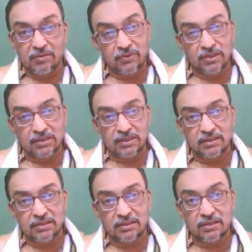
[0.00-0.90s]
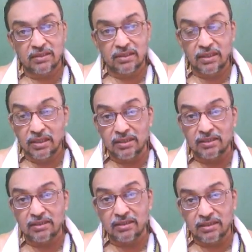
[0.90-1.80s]
First, a
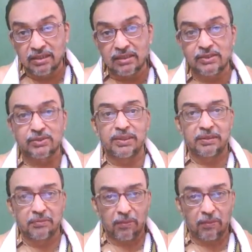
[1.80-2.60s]
real legal story.